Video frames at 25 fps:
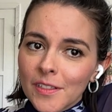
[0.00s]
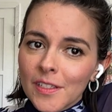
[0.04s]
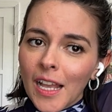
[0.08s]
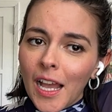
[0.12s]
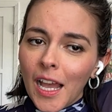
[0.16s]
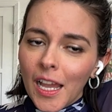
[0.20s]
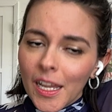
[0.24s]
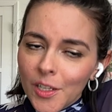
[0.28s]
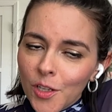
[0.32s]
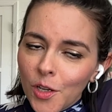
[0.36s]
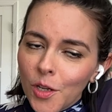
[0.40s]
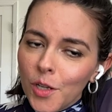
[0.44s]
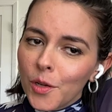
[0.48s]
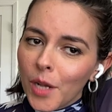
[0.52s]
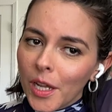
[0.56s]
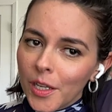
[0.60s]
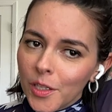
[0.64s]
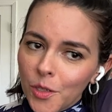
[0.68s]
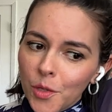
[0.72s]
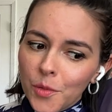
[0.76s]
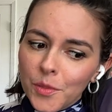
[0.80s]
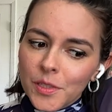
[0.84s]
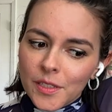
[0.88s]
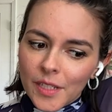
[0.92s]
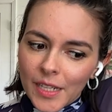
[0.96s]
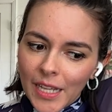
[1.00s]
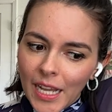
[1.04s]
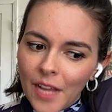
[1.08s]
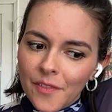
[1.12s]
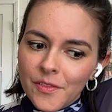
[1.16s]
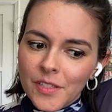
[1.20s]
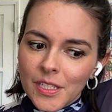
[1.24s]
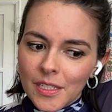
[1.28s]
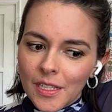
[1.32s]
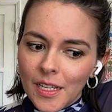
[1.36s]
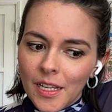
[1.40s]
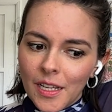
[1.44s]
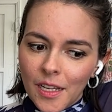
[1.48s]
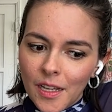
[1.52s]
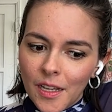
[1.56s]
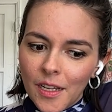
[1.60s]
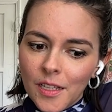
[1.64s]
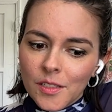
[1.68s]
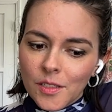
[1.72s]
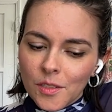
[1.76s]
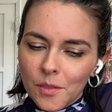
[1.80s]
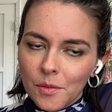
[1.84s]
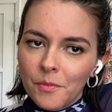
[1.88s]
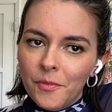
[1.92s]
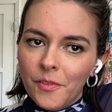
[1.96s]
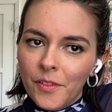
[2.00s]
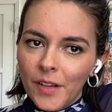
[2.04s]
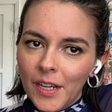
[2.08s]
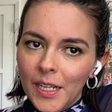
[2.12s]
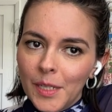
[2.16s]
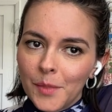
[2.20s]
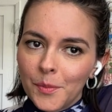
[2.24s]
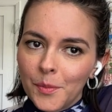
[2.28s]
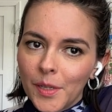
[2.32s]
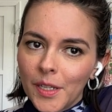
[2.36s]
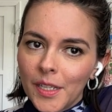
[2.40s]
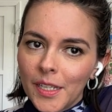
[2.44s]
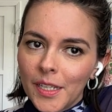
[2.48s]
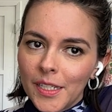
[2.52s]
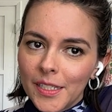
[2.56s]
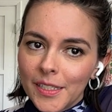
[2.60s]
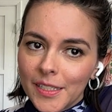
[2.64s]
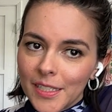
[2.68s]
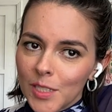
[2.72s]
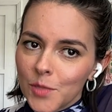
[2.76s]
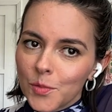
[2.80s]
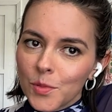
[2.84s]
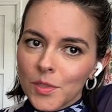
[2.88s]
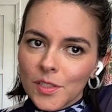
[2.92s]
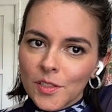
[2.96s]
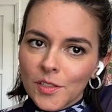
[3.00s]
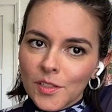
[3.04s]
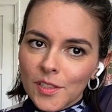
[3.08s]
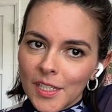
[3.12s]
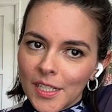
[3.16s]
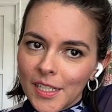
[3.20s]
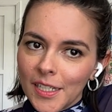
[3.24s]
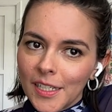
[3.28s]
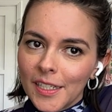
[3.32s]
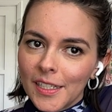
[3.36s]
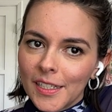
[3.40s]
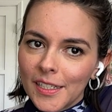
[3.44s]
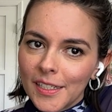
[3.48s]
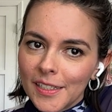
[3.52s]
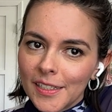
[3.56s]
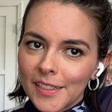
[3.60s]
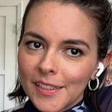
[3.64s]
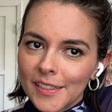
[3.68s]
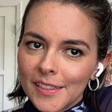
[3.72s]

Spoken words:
have I knew I was gonna have some fun, but this was just like